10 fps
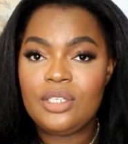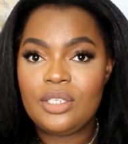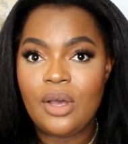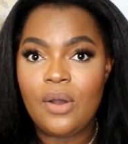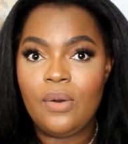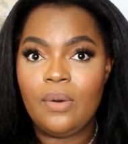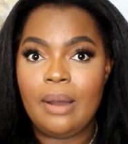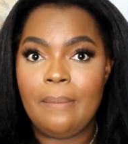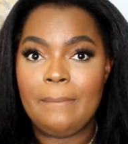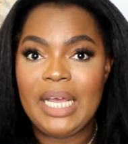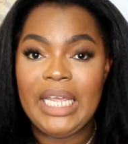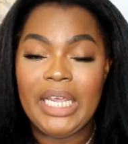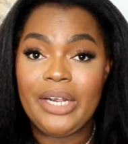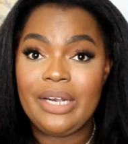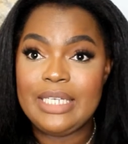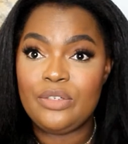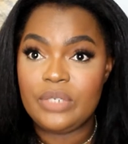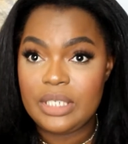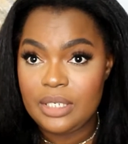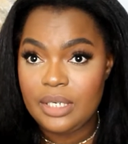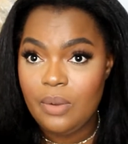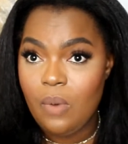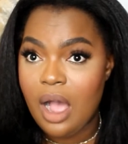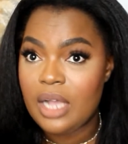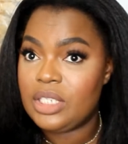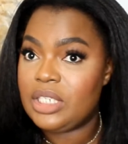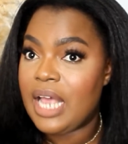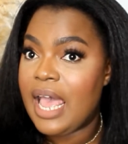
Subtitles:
So my hair is recently washed